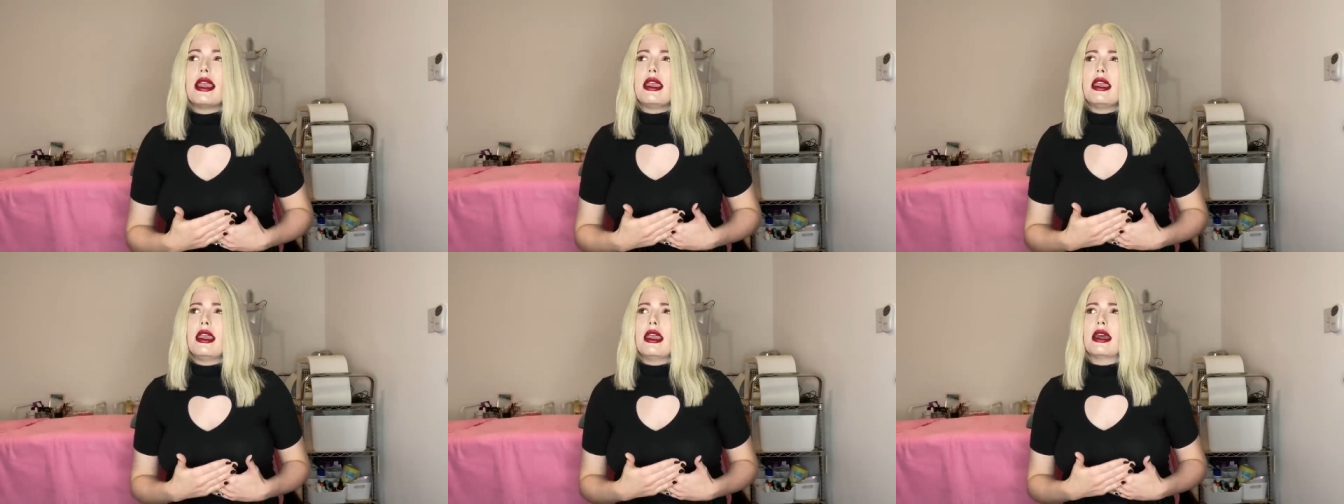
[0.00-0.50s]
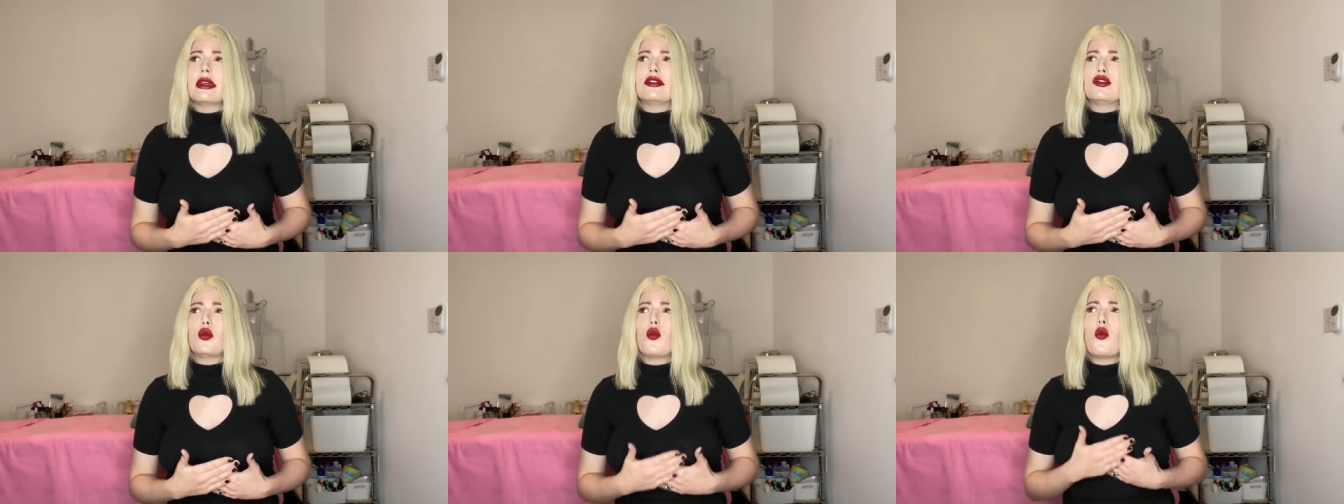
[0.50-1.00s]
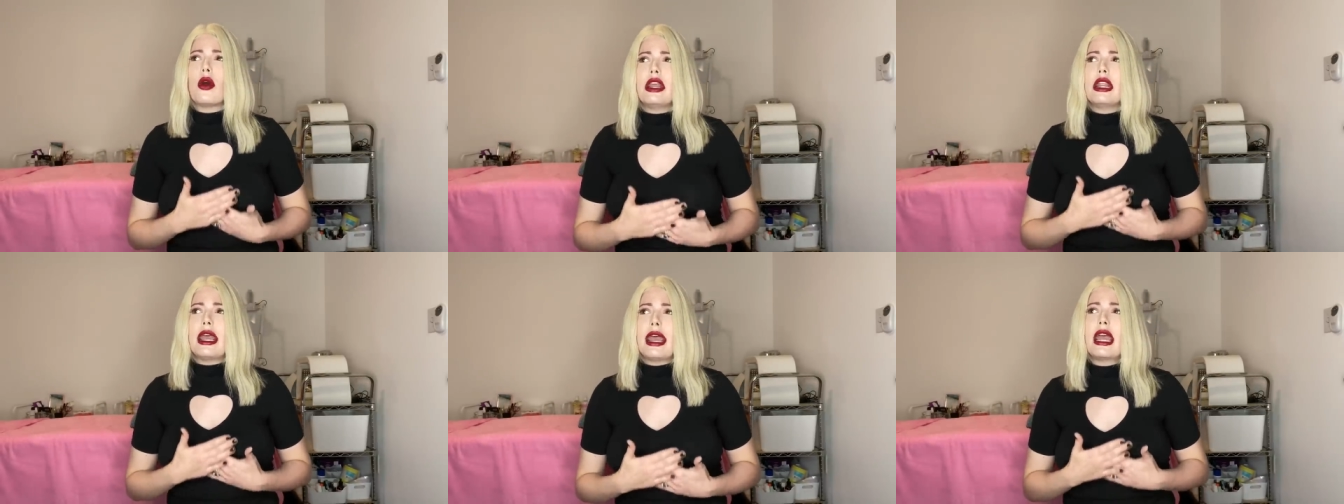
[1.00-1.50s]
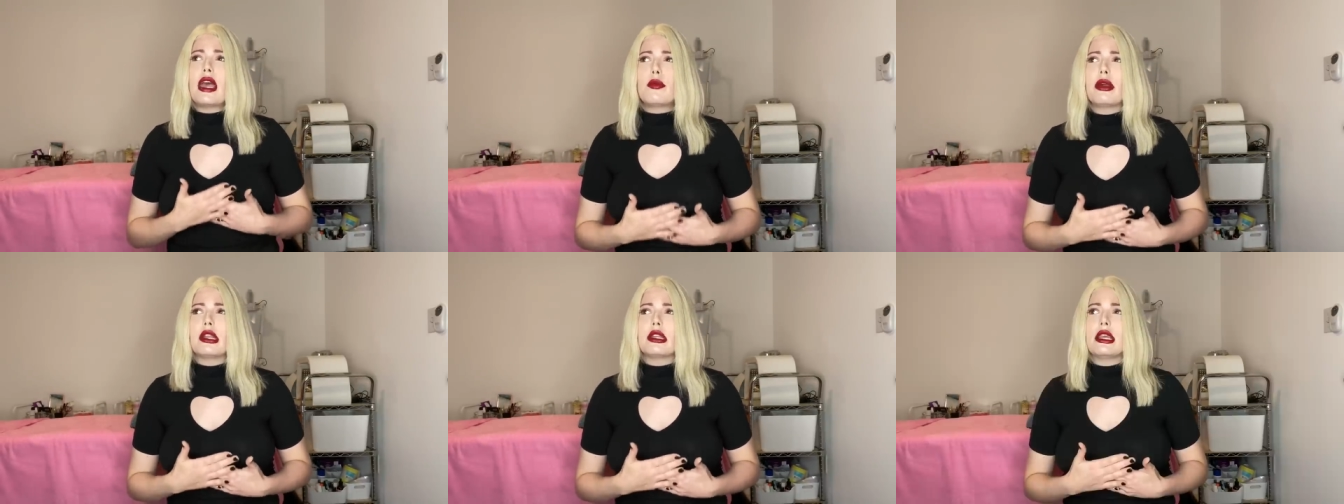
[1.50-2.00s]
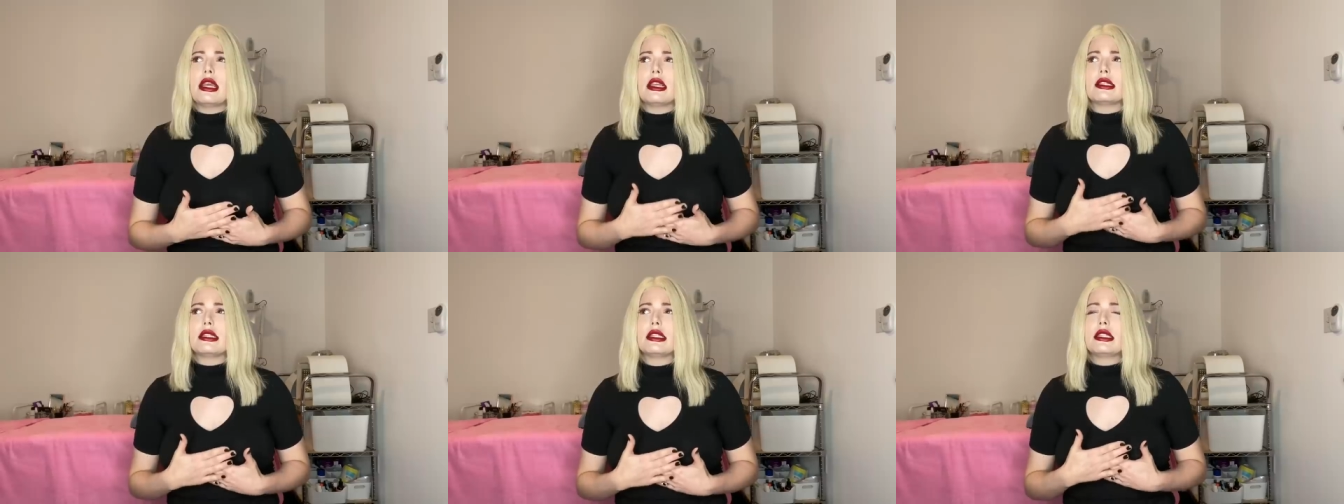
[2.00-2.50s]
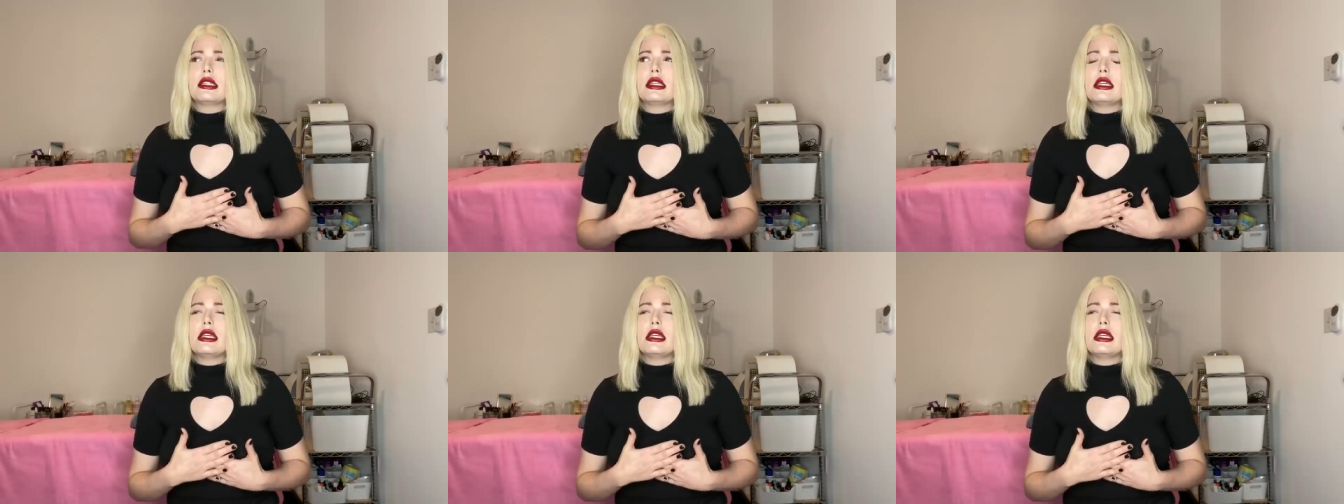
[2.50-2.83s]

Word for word: And when it happened, it's